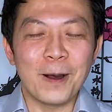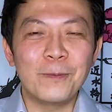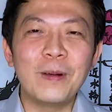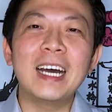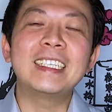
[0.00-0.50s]

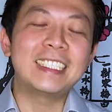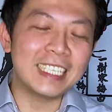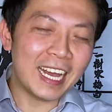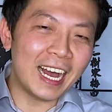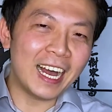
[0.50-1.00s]
but
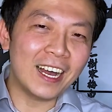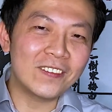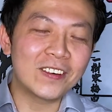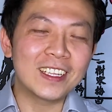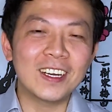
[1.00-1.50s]

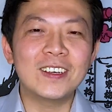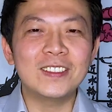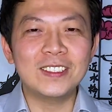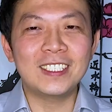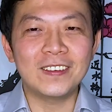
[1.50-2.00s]
uh, for
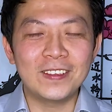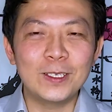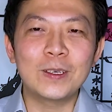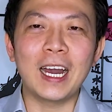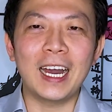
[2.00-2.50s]
those of
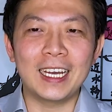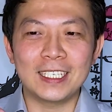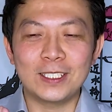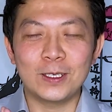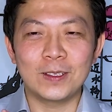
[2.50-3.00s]
you
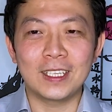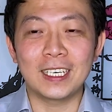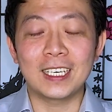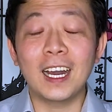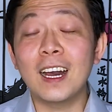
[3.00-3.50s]
guys who
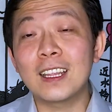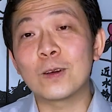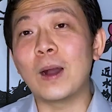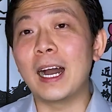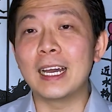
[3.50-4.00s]
think
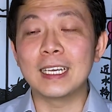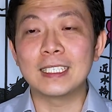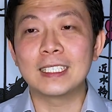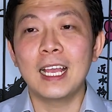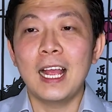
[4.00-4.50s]

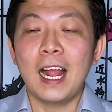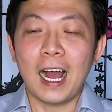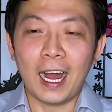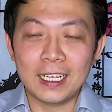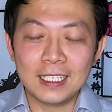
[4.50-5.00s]
otherwise,
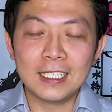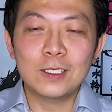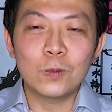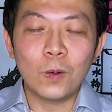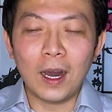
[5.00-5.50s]
I
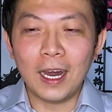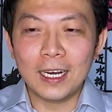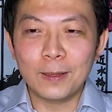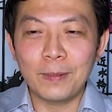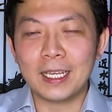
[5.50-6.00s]
just
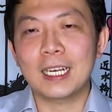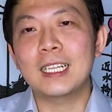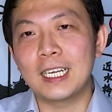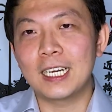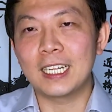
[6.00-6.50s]
want to make it
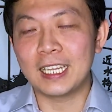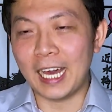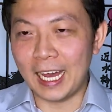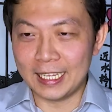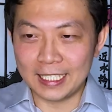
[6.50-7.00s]
clear
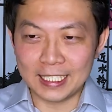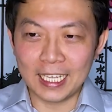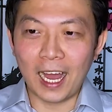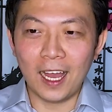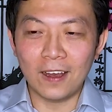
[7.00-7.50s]
that
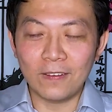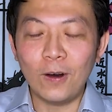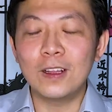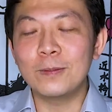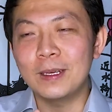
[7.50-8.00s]
I have
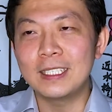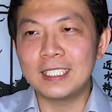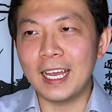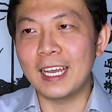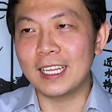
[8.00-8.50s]
only been
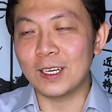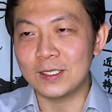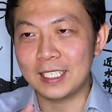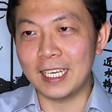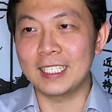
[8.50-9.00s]
saying
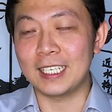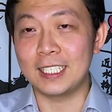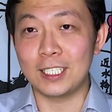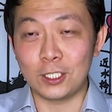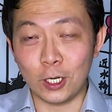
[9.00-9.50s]
those things
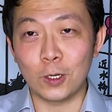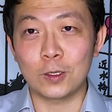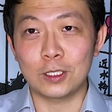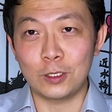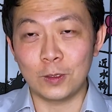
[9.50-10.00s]
as a
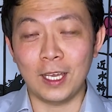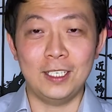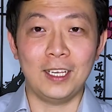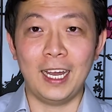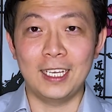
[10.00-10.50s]
joke to
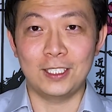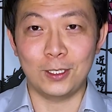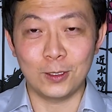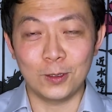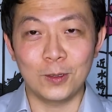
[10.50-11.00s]
get you guys
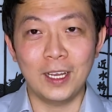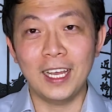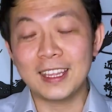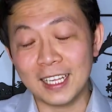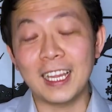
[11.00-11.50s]
to
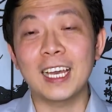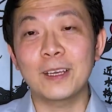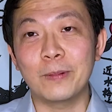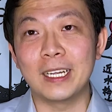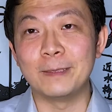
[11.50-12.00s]
hit the
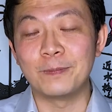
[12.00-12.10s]
like button.